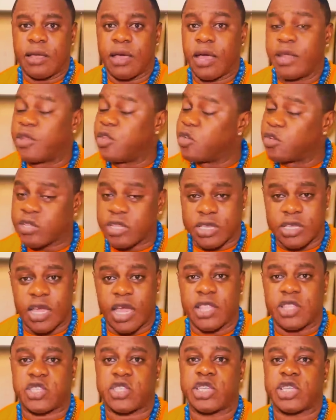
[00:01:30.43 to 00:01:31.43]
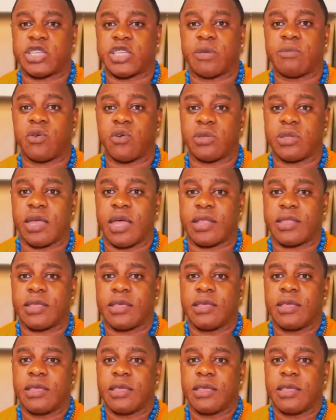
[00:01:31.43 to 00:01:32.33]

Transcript: and nothing can change about that.